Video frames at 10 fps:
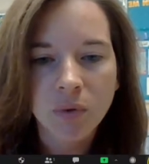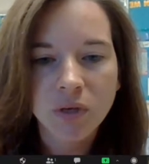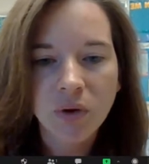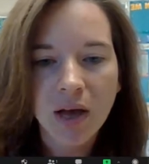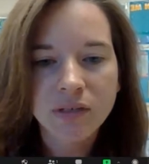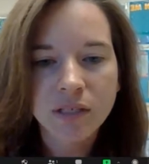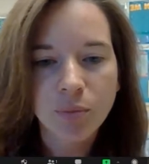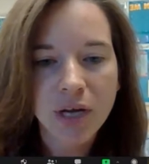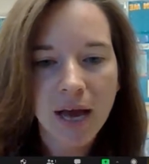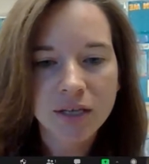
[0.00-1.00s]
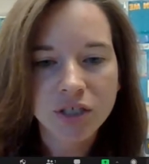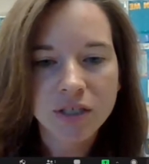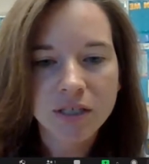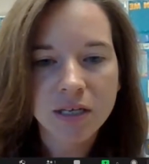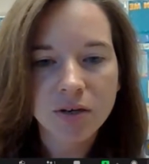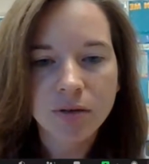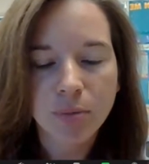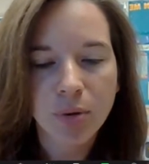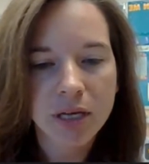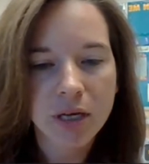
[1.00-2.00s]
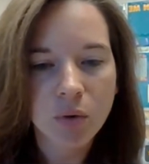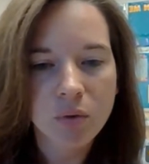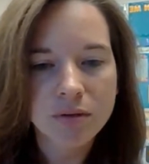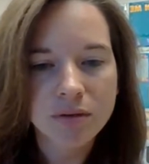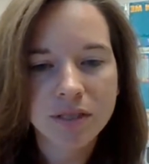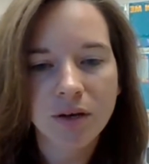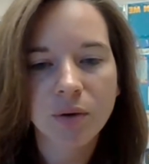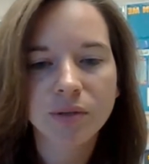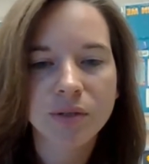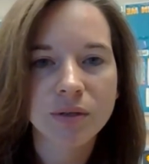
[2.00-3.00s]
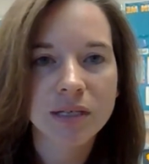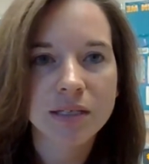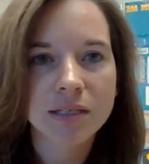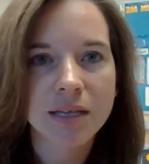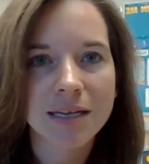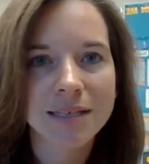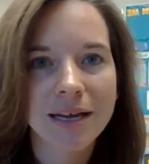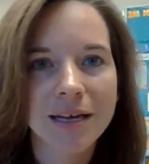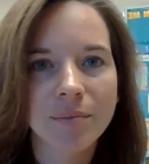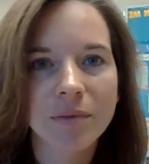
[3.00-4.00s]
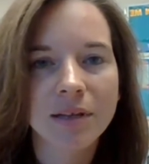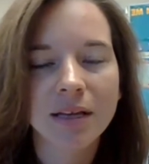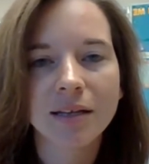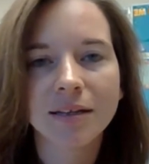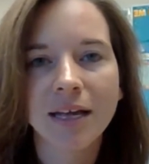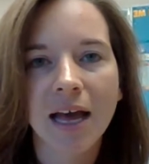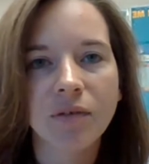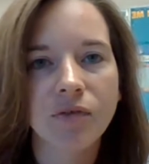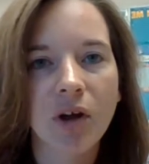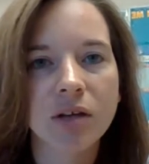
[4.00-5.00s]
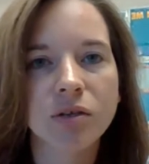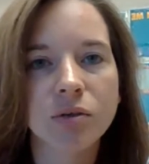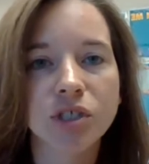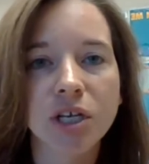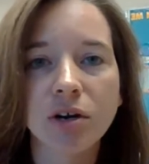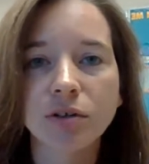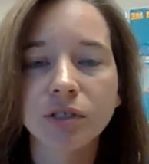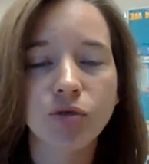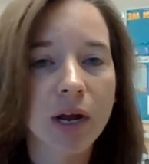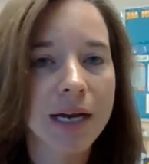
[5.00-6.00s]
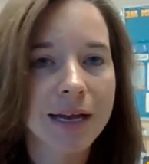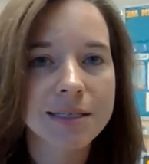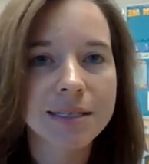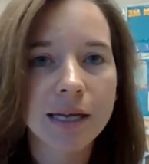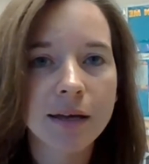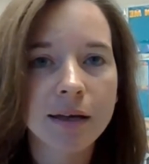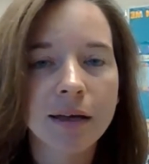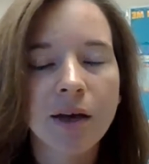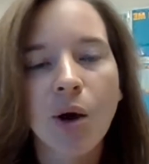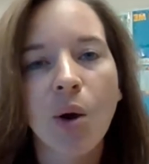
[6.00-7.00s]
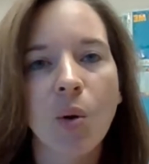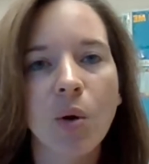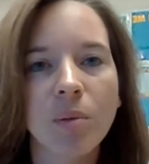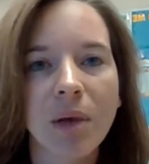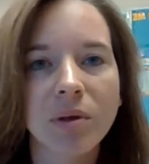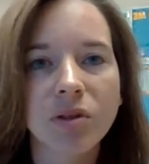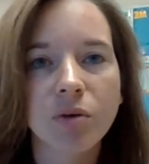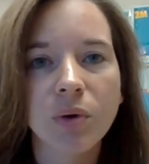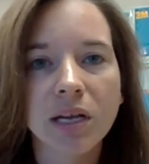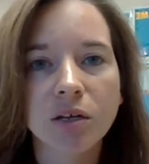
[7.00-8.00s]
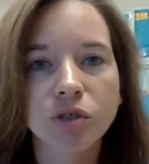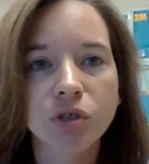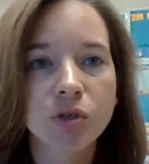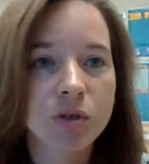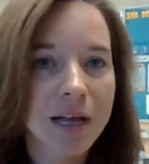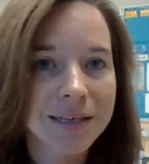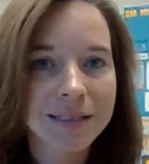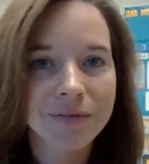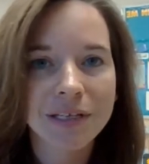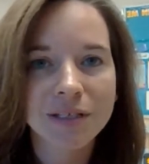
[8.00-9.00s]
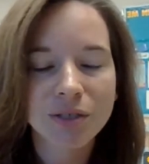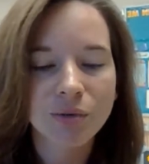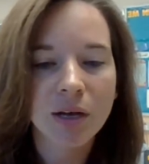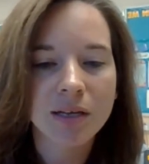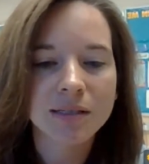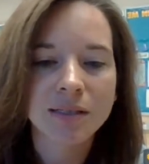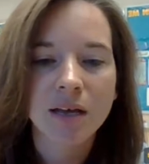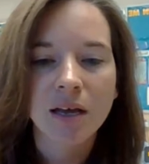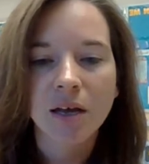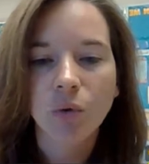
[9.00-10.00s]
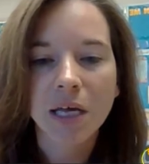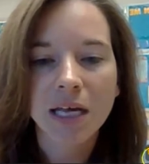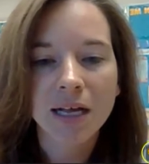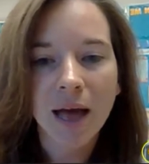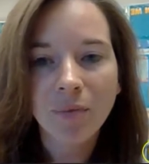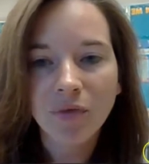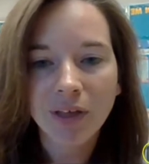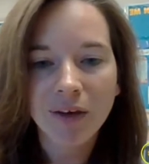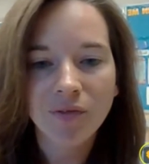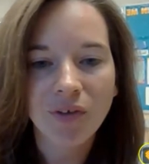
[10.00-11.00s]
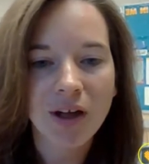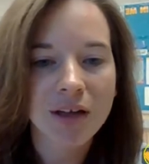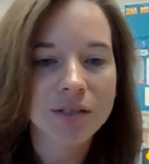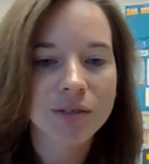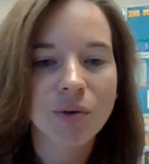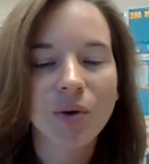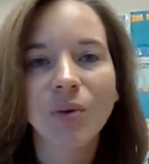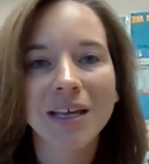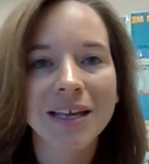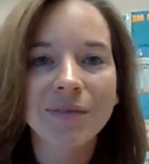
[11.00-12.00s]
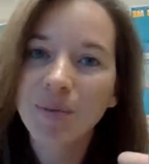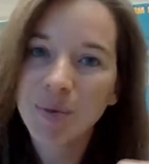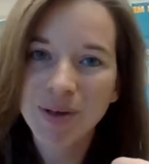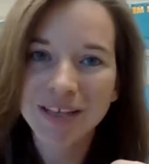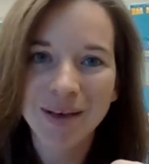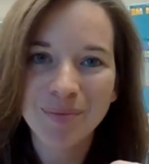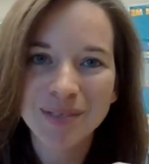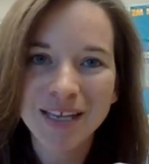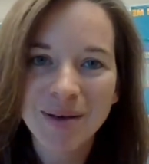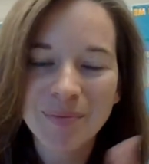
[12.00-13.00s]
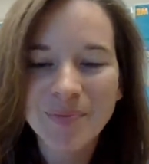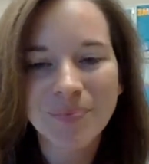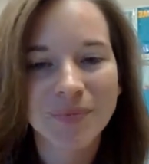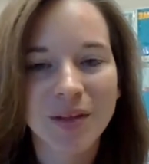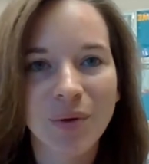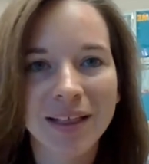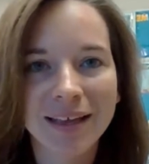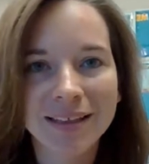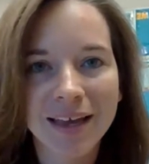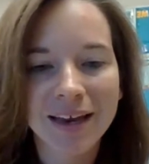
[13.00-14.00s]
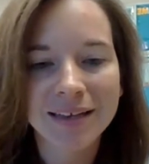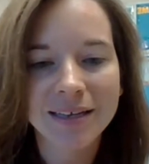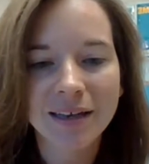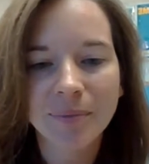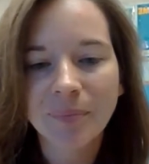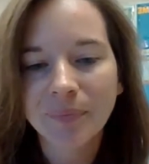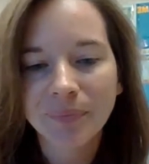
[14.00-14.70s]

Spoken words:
We do have some reactions here that are pretty cool. So students, anytime that they have a friend who shares a great idea, or maybe they're reading a journal activity to us, we can clap for that friend, or we can give them a big thumbs up that we like that idea.